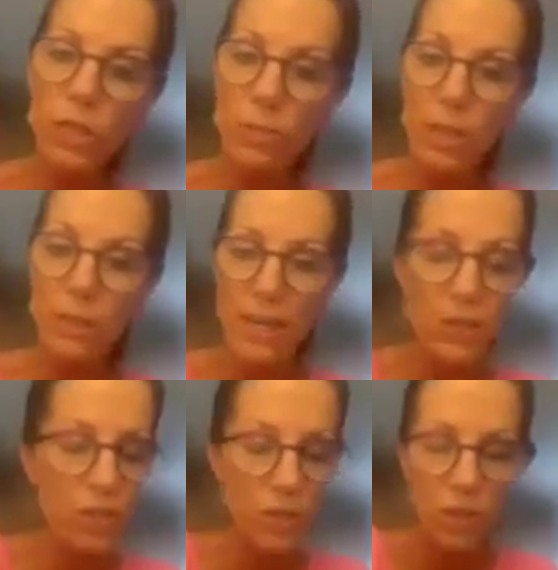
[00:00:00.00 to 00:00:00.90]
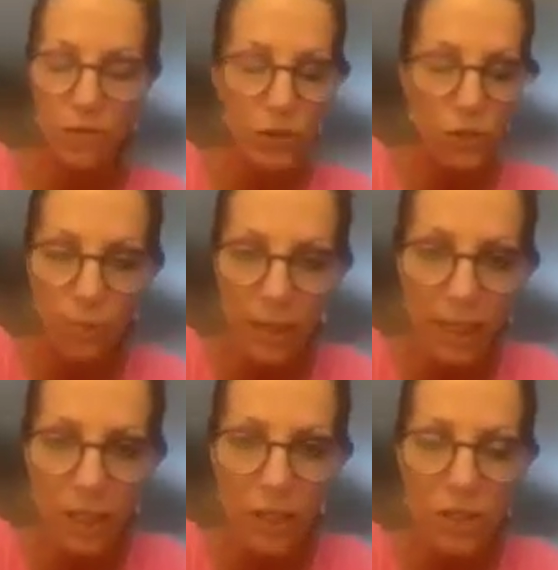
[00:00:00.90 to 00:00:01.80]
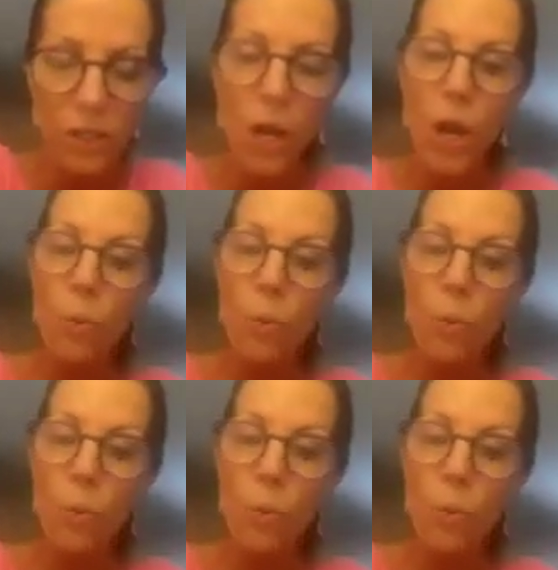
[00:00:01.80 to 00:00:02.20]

so many patients over so many years,